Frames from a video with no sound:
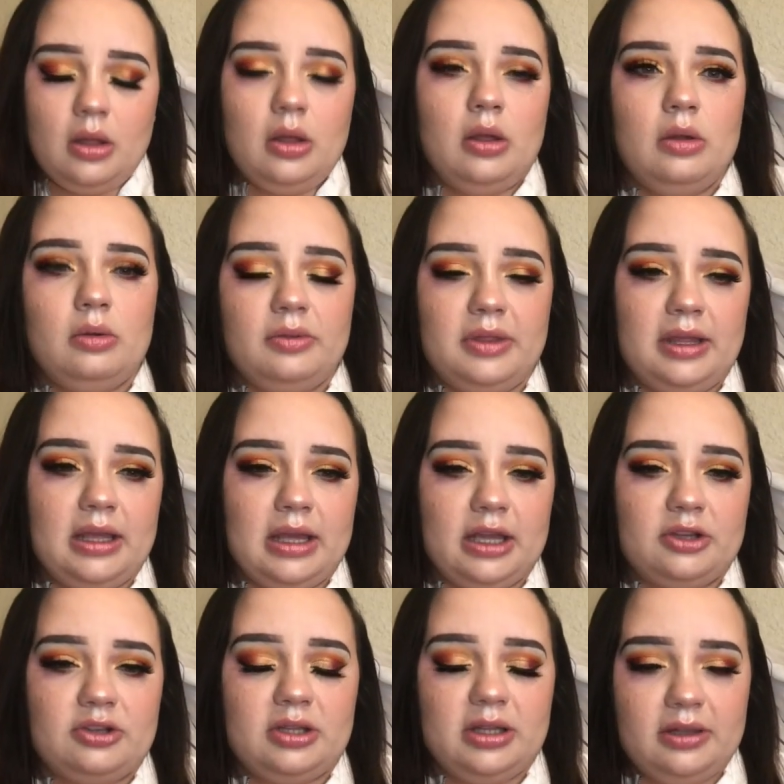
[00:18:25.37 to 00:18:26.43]
Oh, they
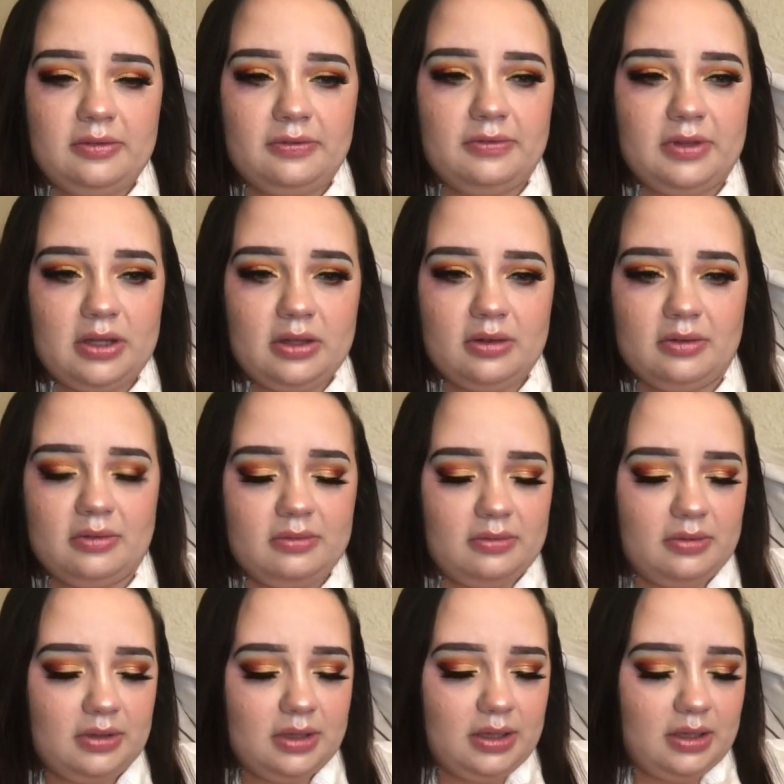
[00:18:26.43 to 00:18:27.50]
actually feel
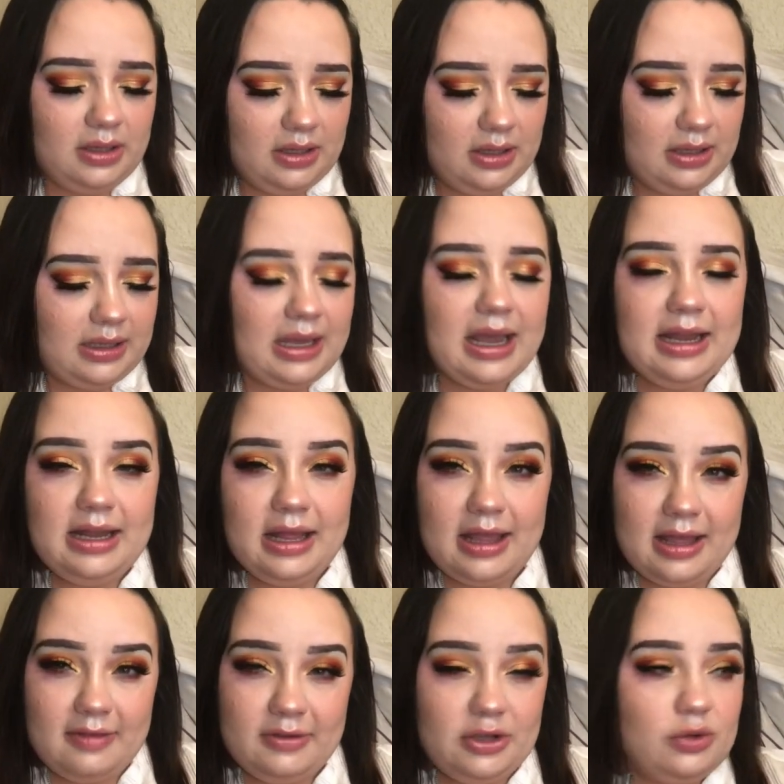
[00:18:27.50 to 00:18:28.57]
kind of
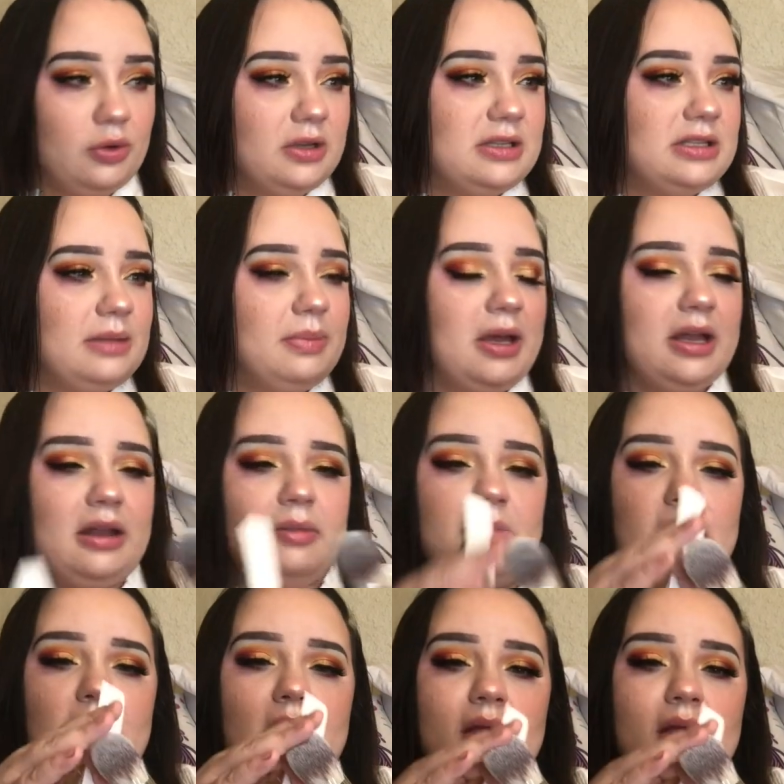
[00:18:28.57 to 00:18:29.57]
heavy towards the bottom.